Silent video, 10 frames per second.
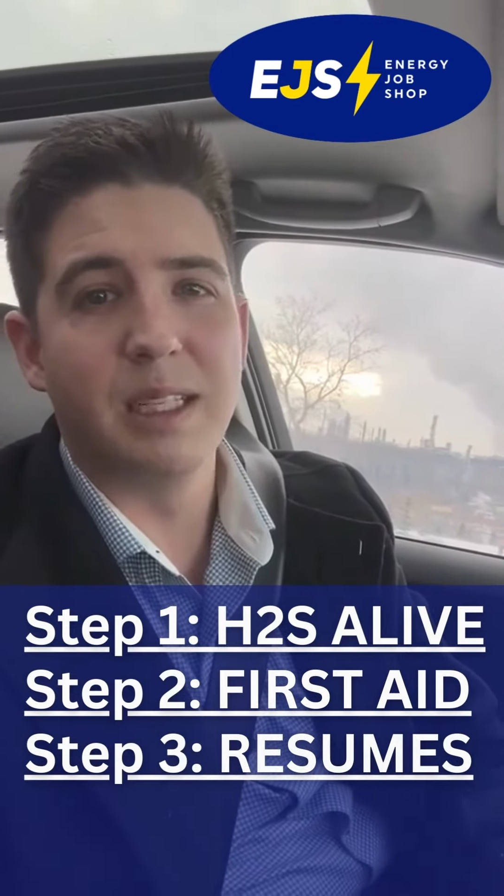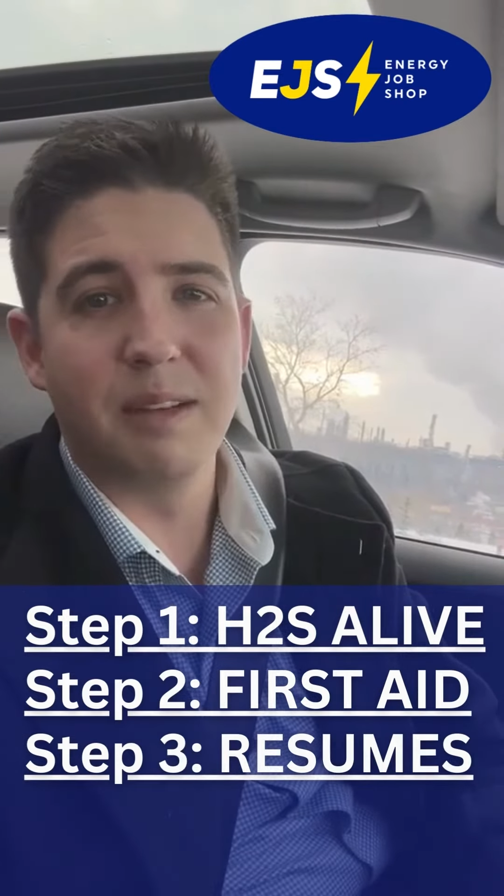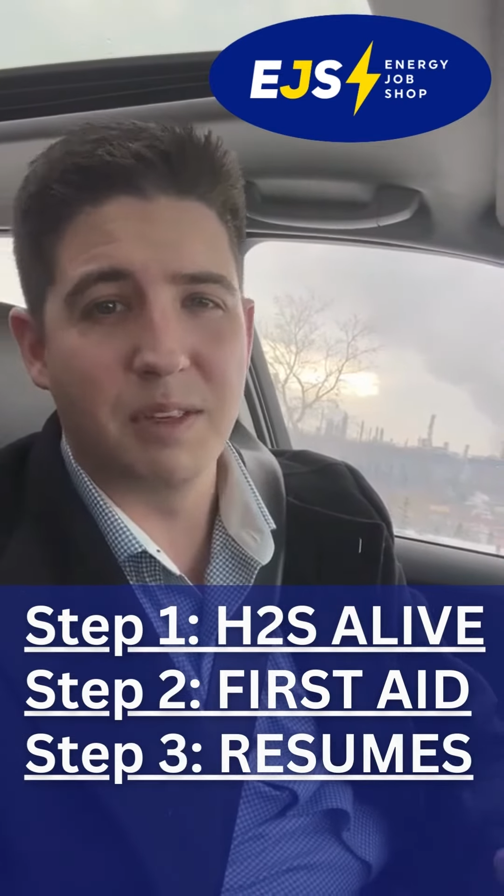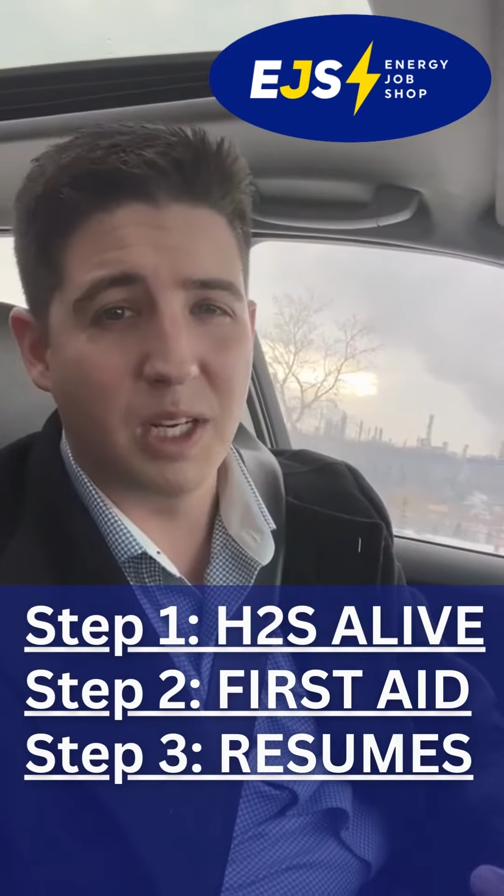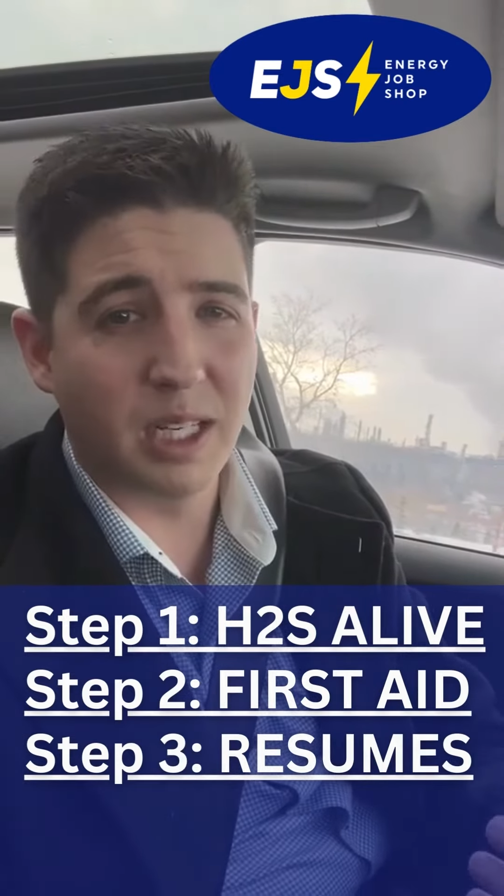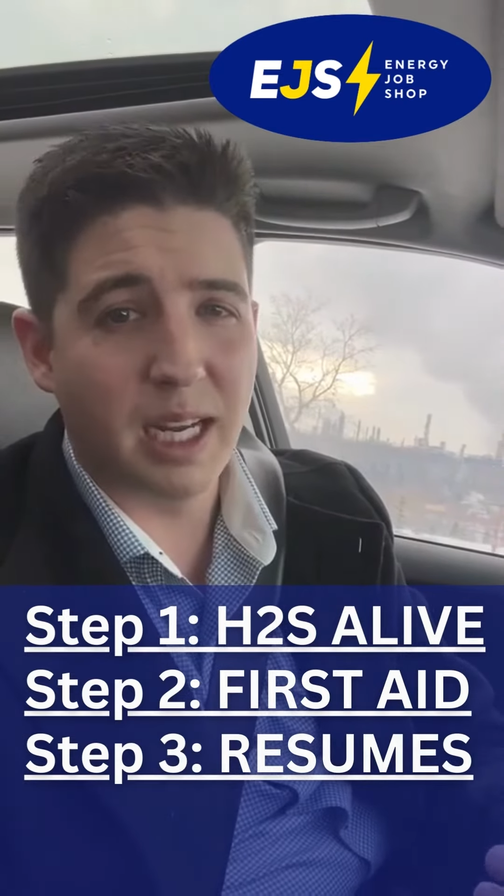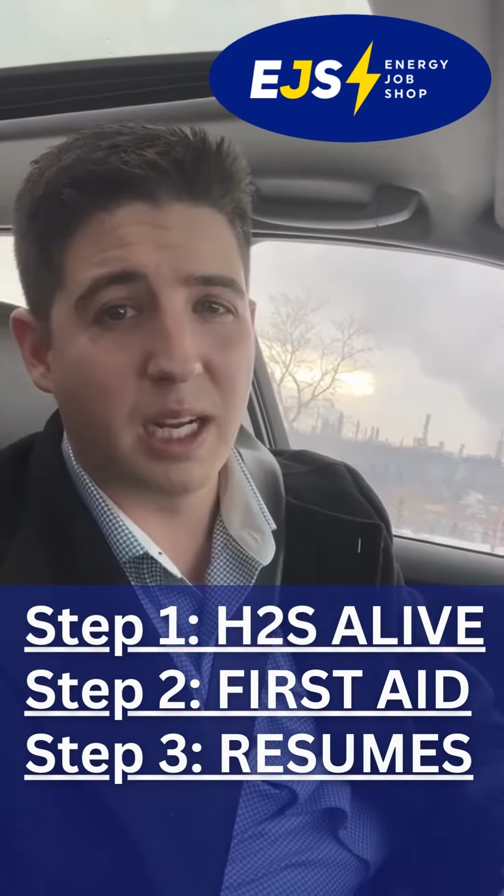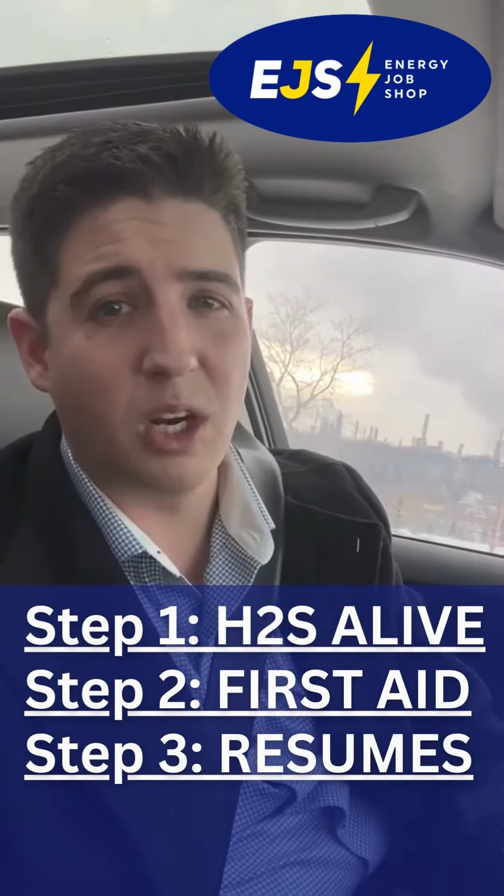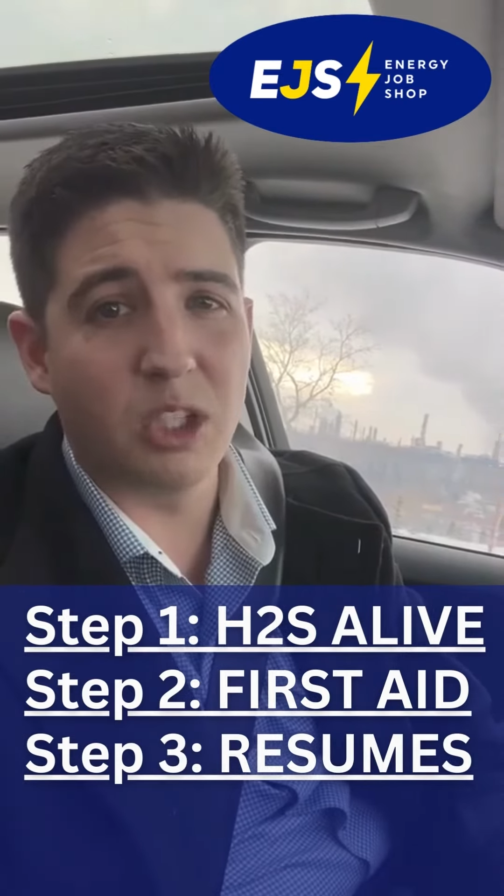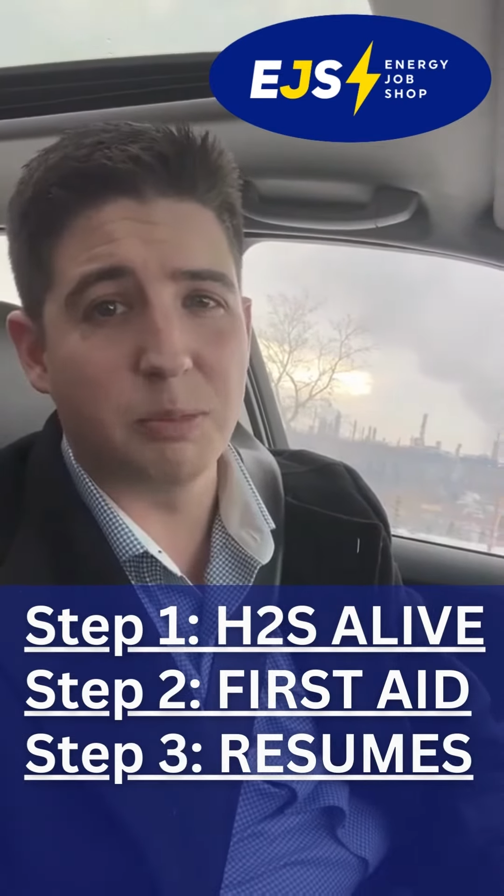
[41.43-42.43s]
If you're not getting
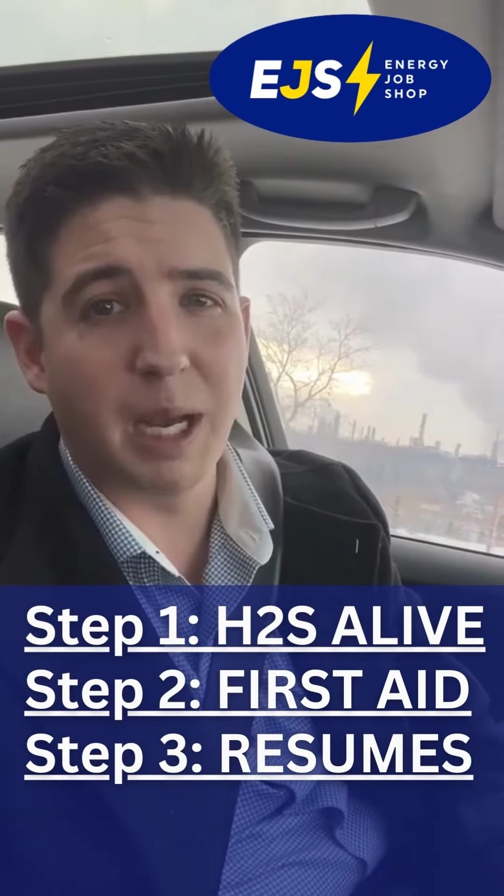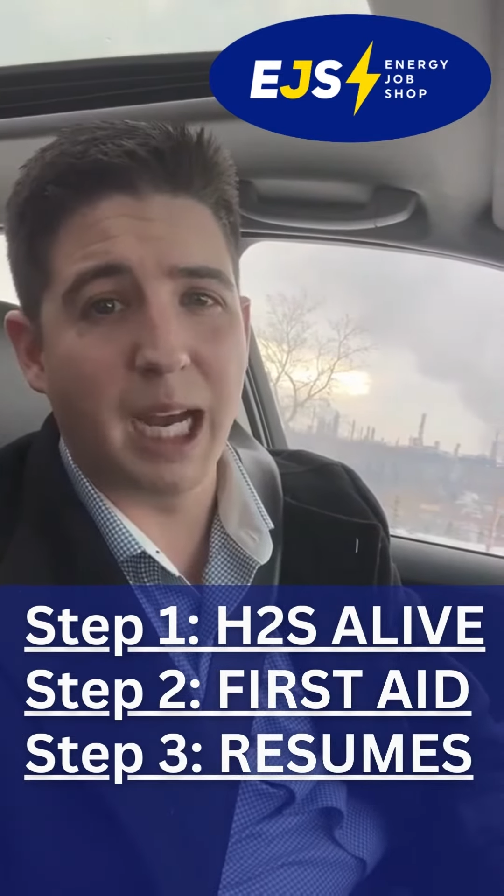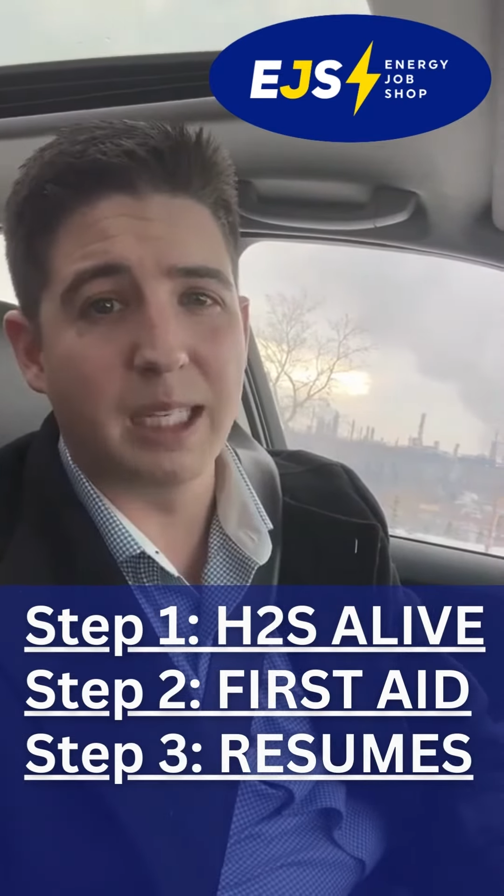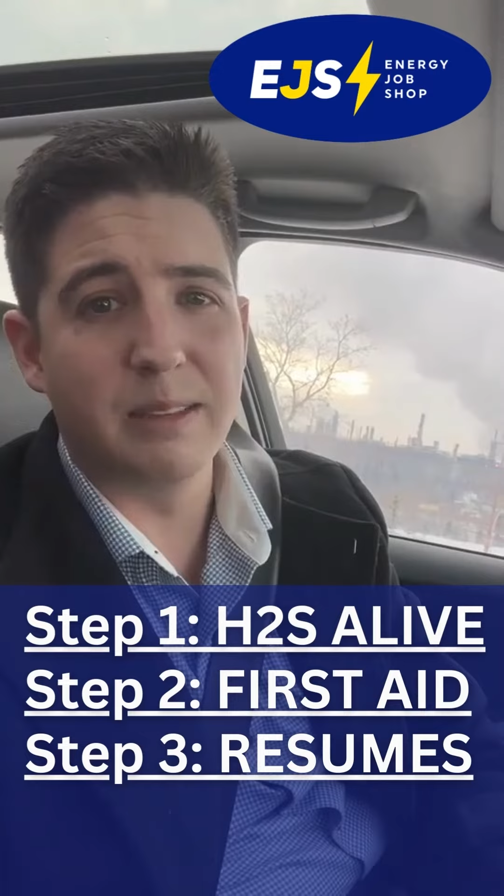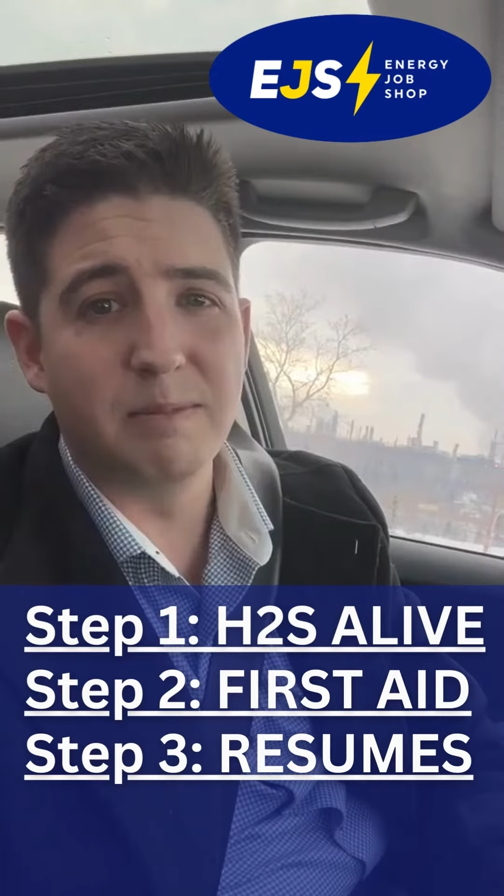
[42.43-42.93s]
calls back,